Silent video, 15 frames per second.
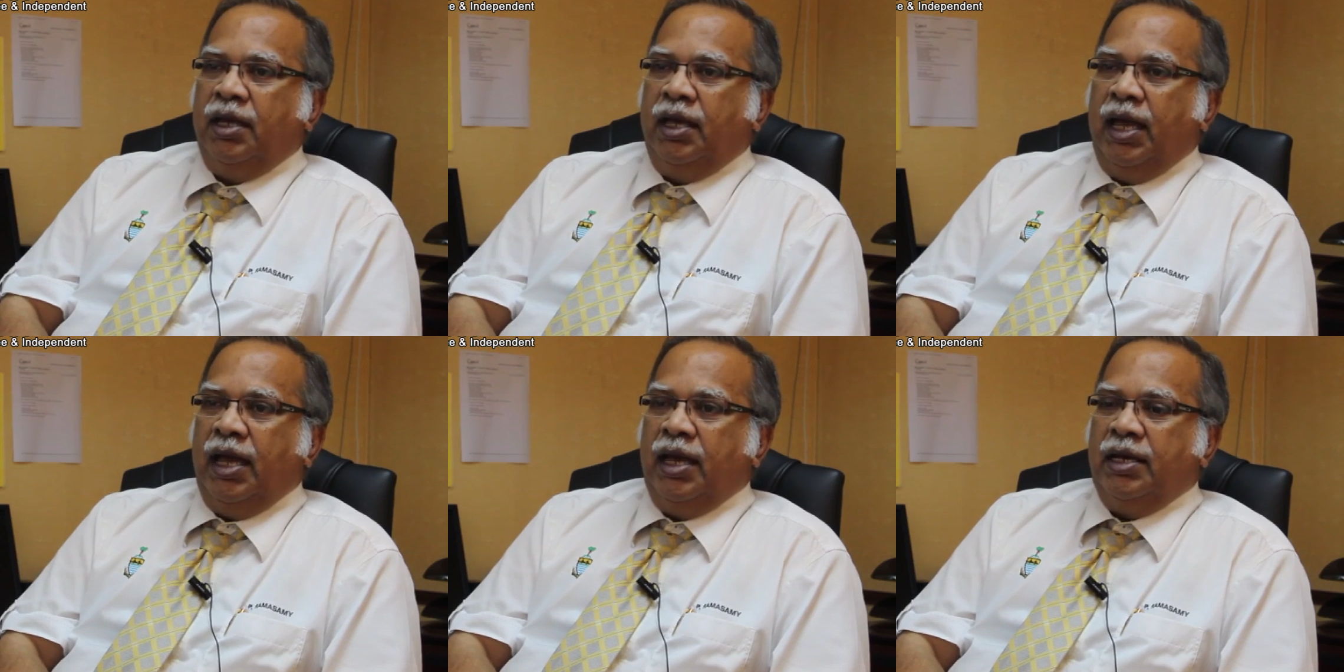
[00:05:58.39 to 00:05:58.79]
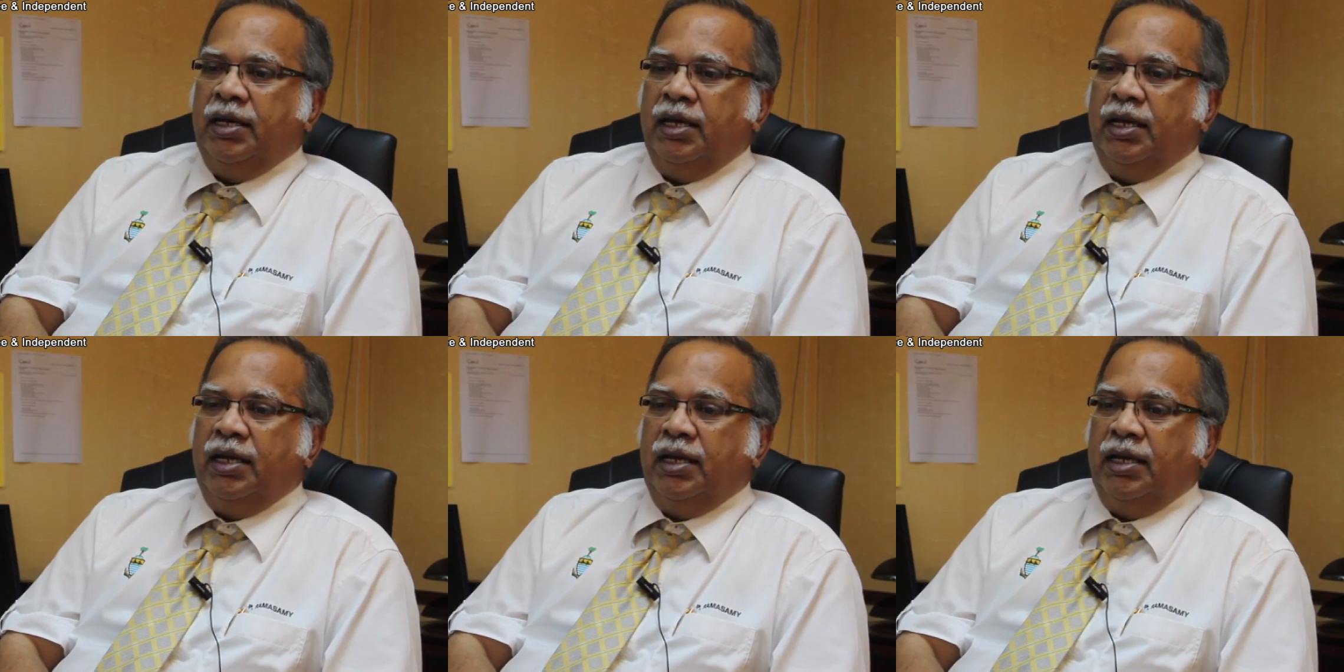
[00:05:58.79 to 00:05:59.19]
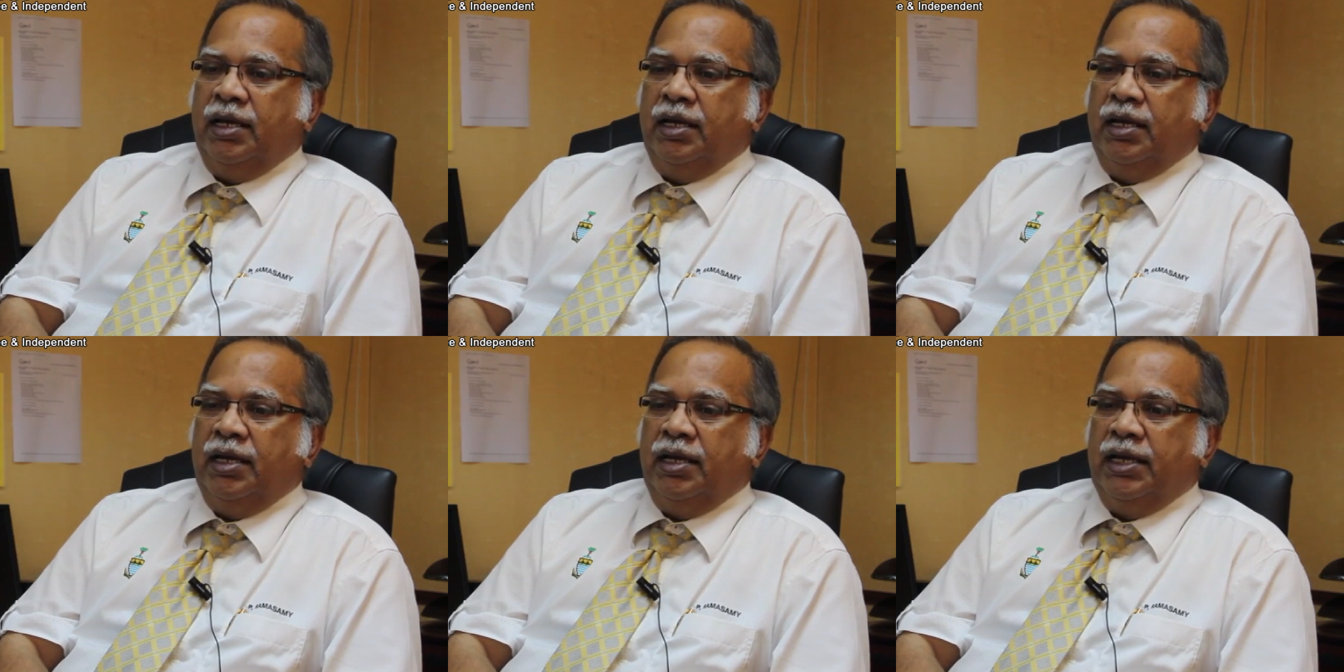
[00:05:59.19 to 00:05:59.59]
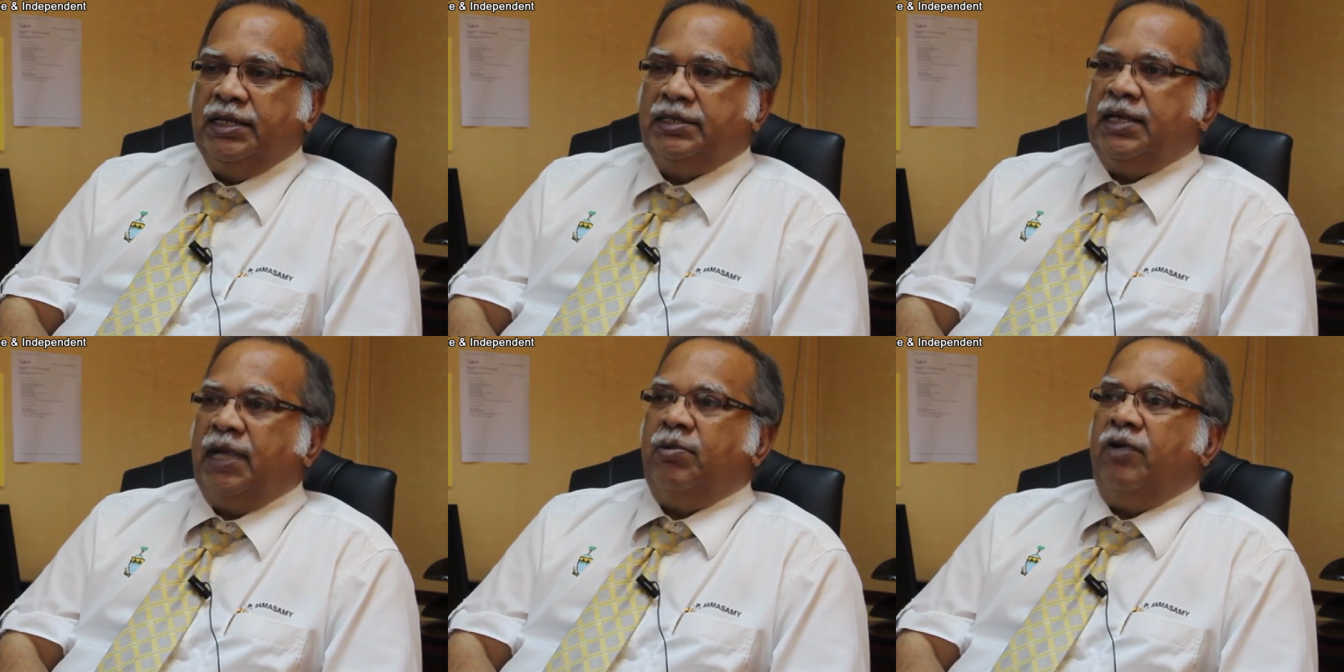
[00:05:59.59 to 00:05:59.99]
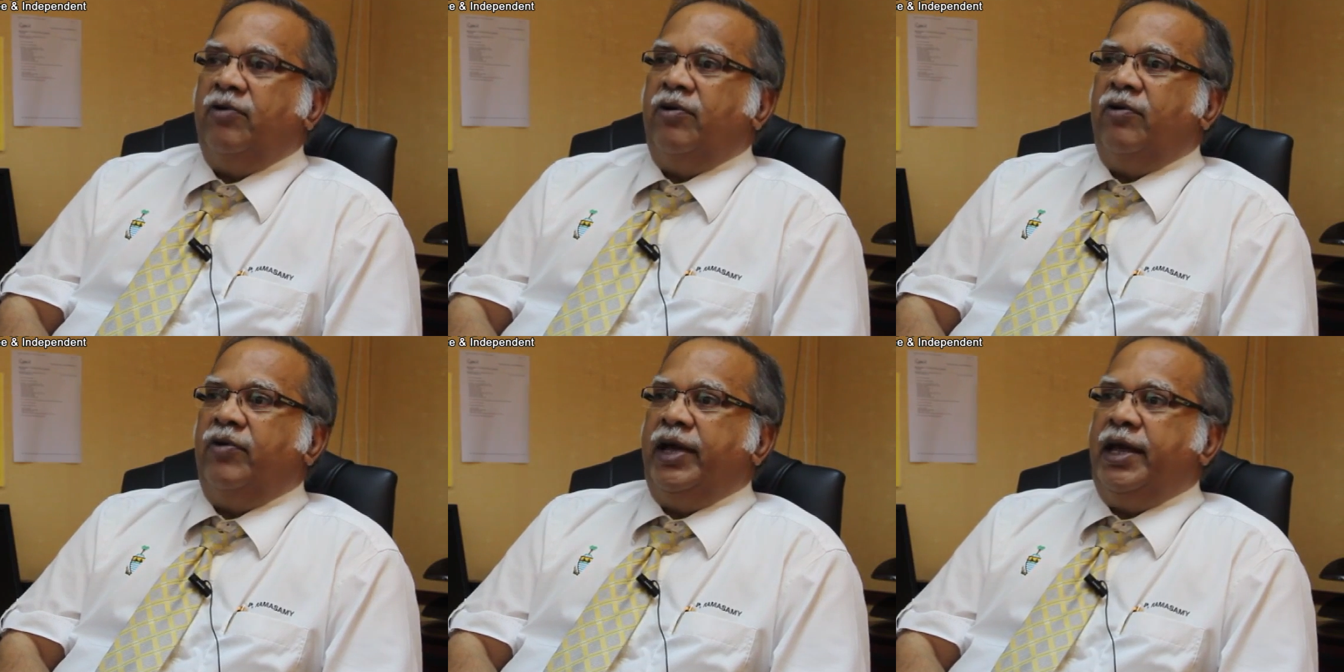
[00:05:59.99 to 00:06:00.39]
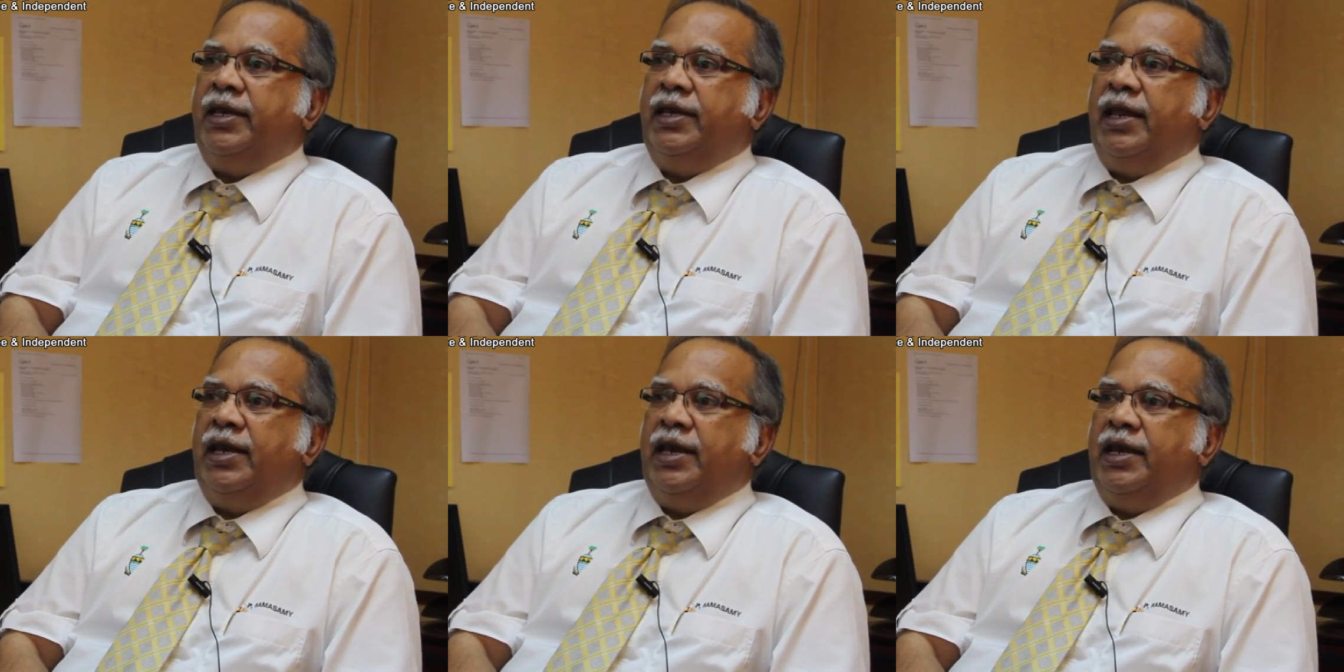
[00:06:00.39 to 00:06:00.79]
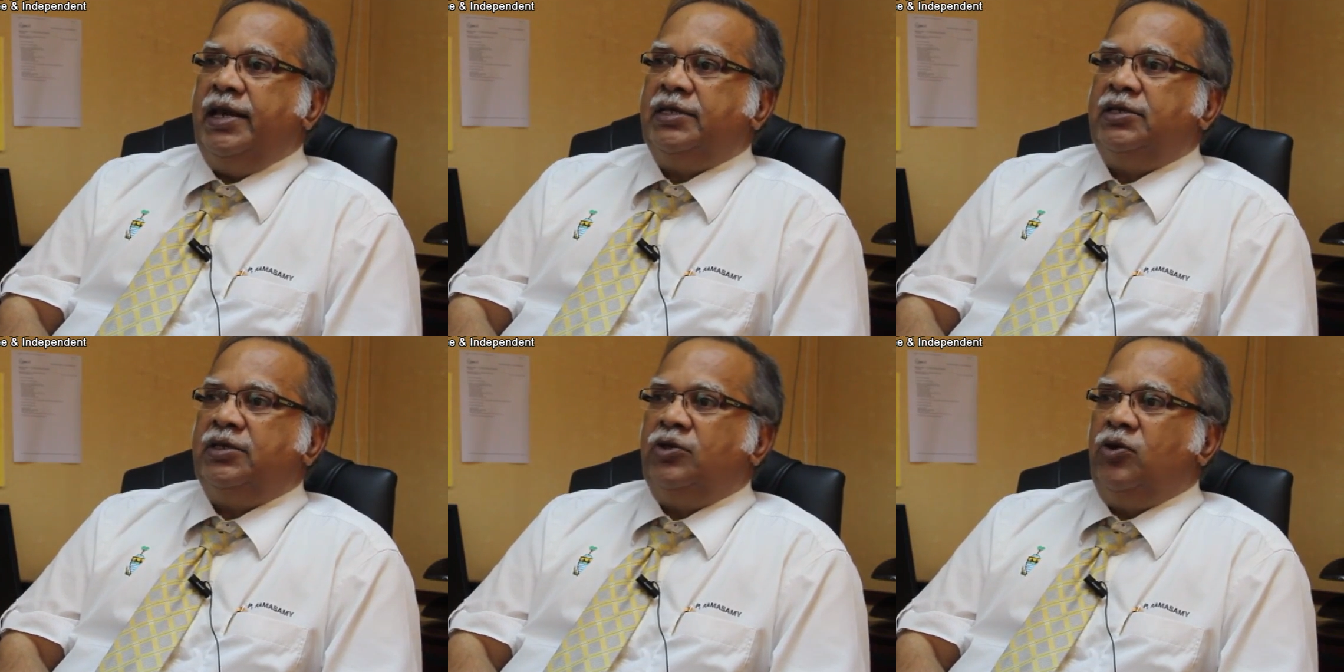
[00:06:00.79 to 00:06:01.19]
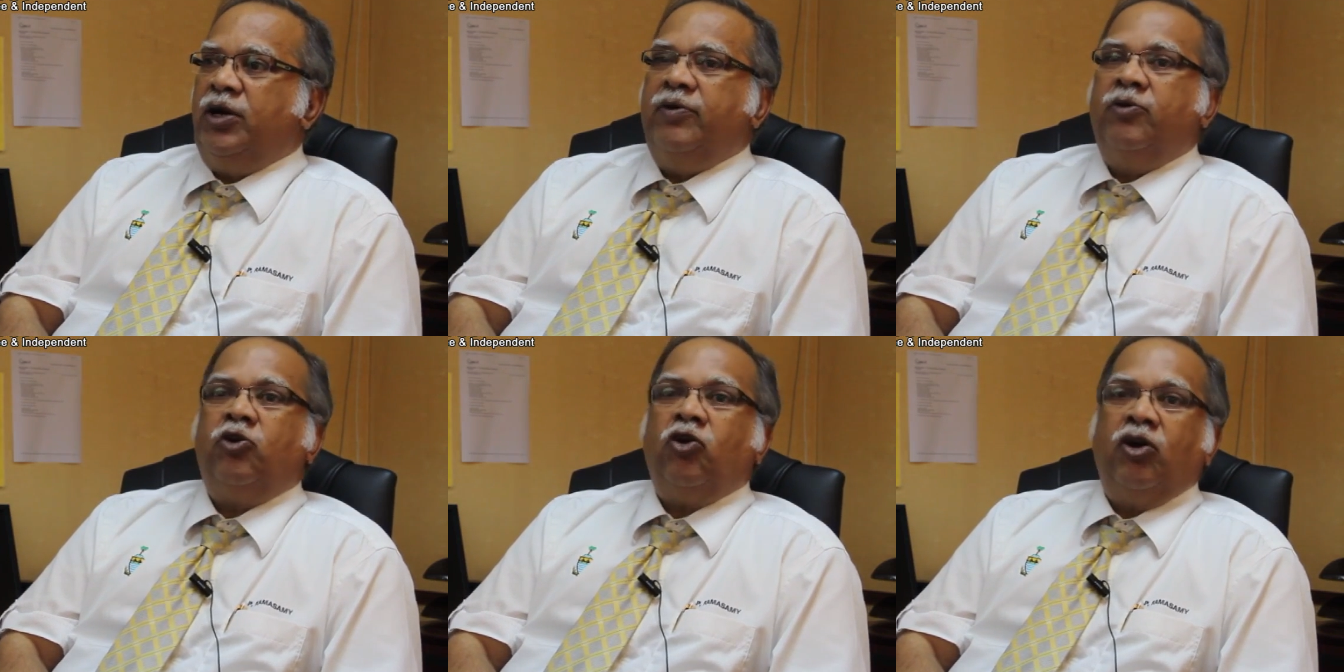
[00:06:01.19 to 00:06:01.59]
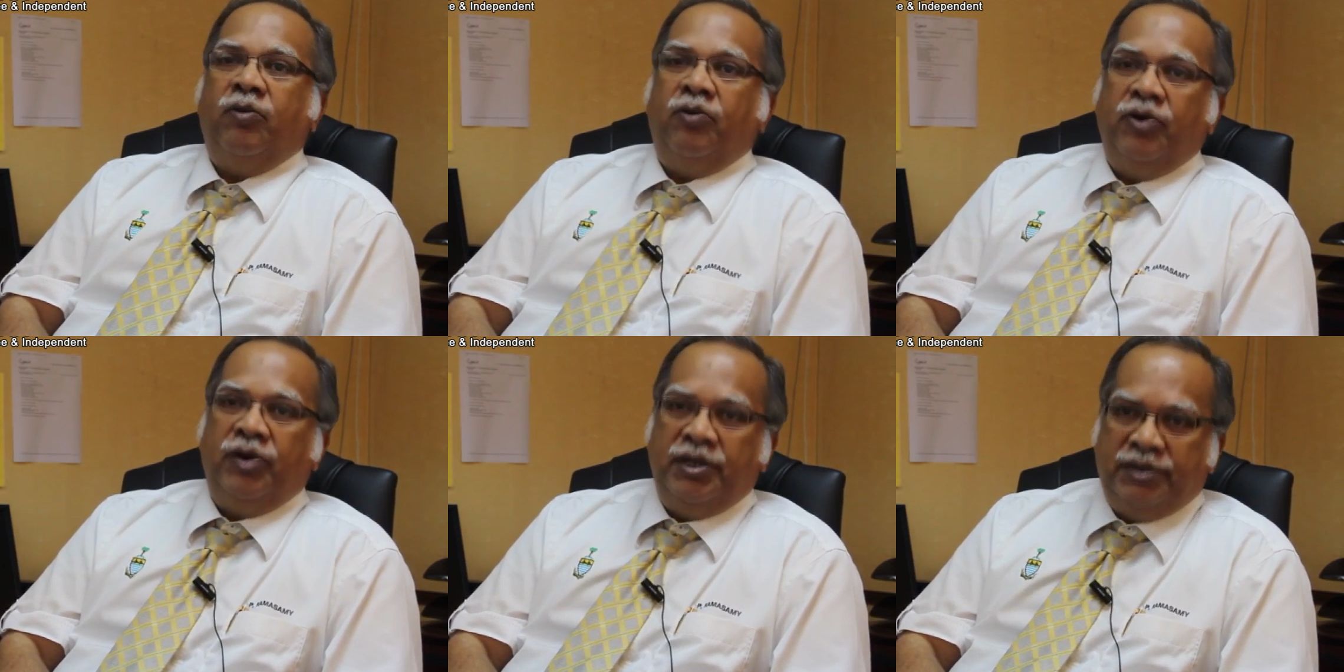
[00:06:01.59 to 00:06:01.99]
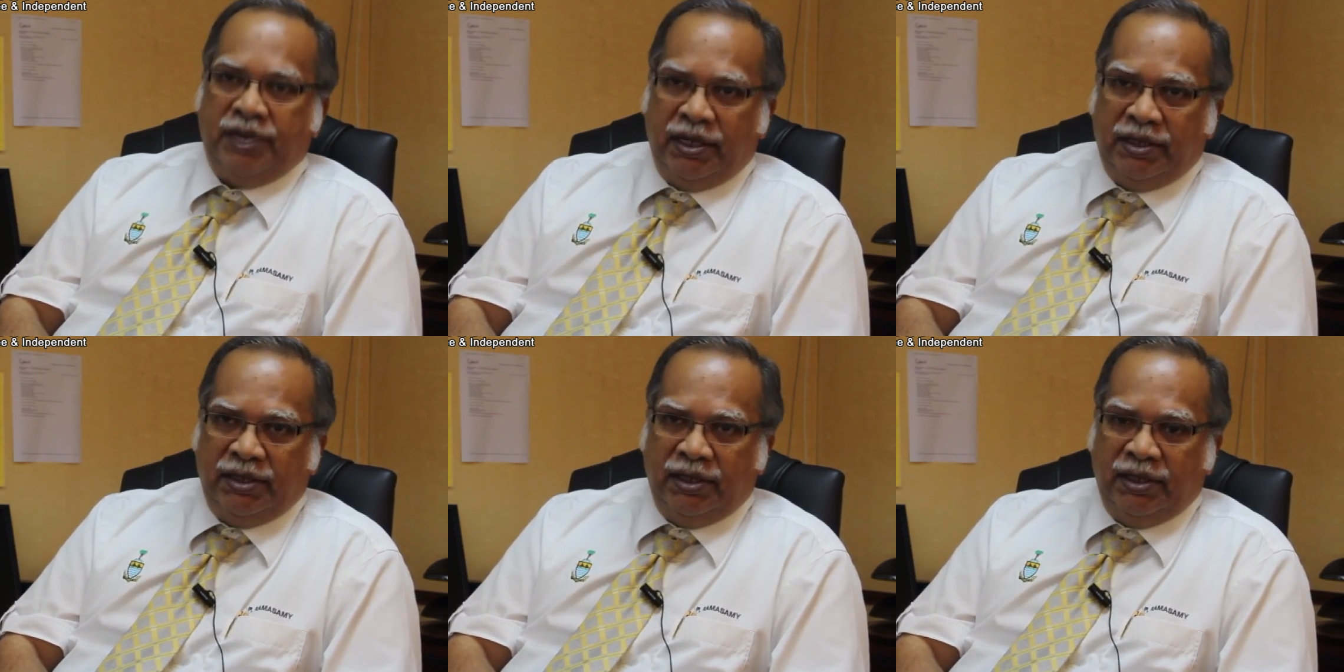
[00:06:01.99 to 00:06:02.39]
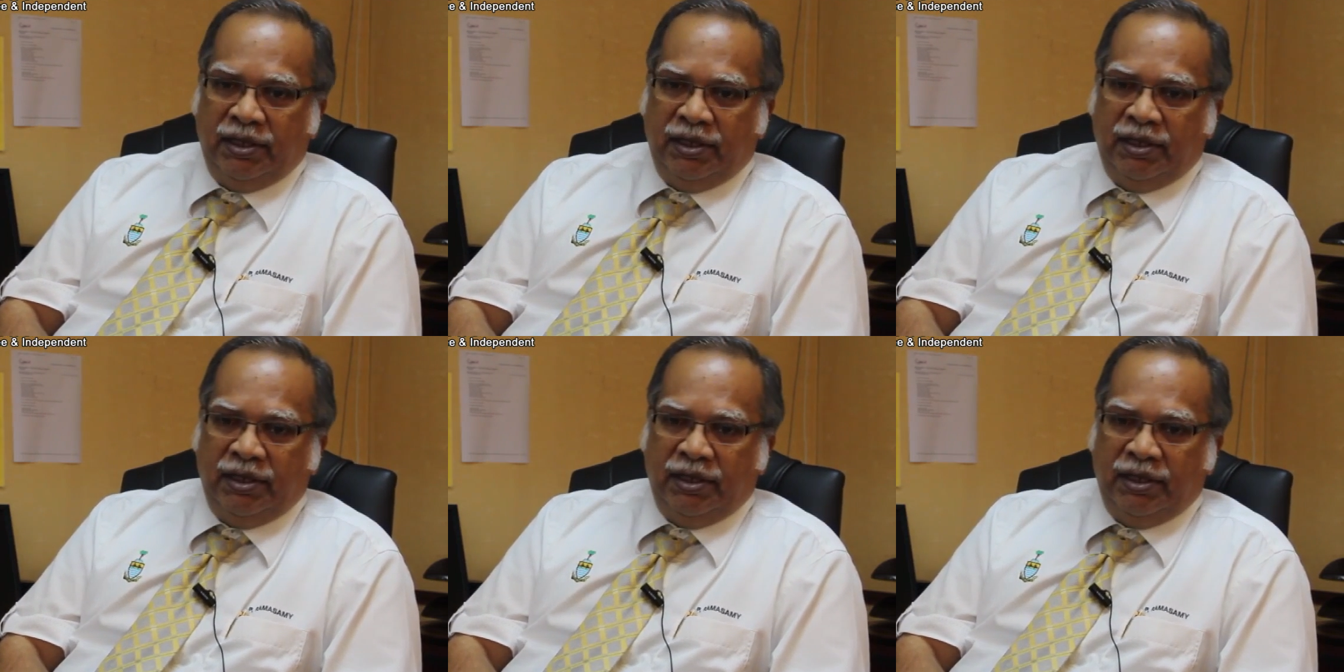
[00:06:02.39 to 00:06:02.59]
and some of our Indian leaders don't even talk about these things.